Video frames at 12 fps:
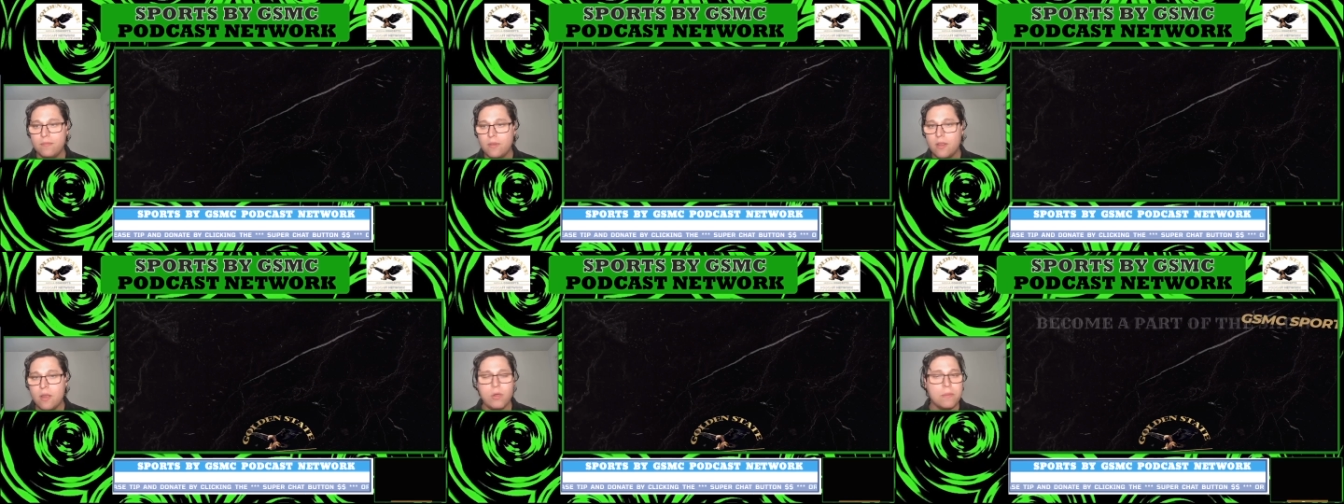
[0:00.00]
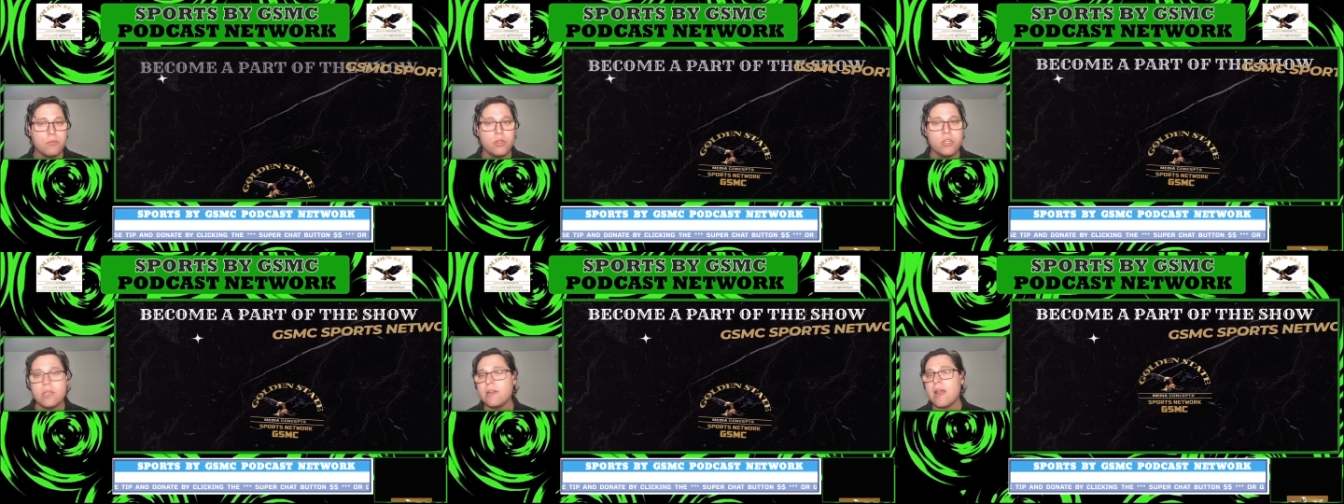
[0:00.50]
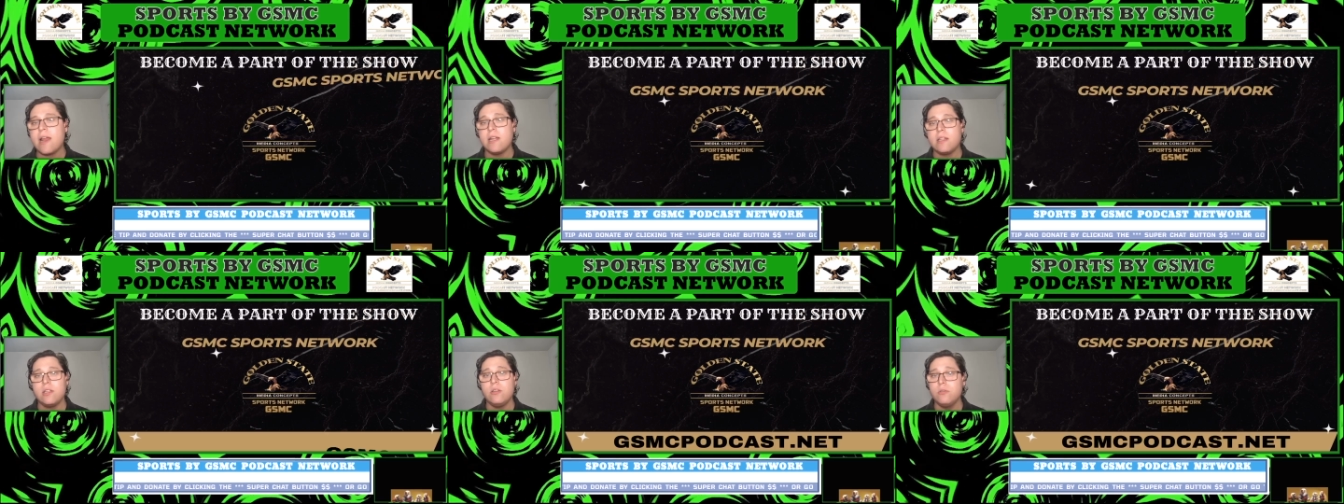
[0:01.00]
and we appreciate
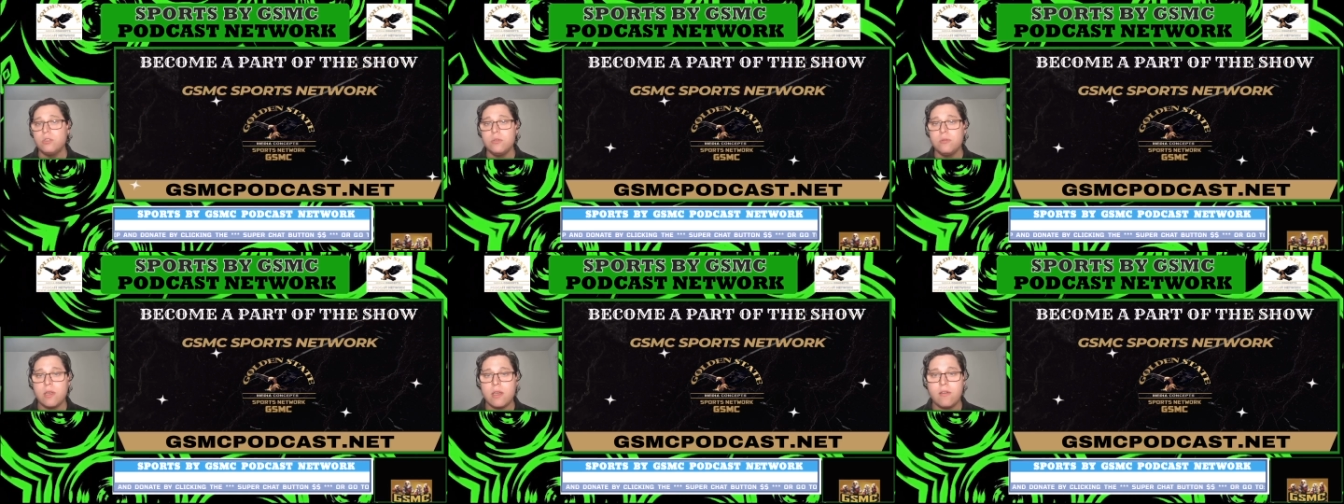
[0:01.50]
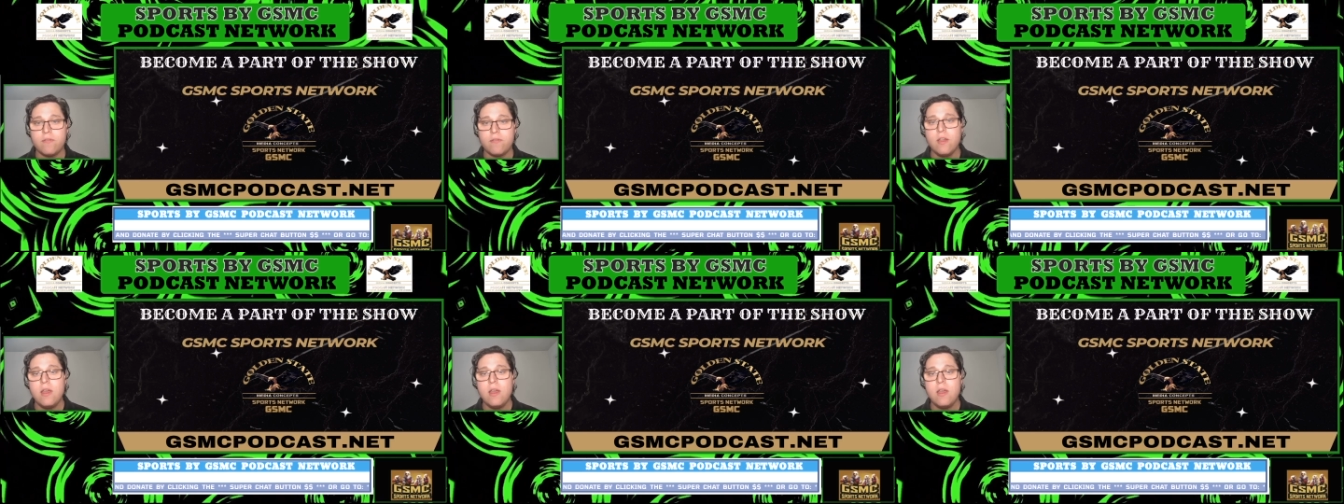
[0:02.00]
anything you do give.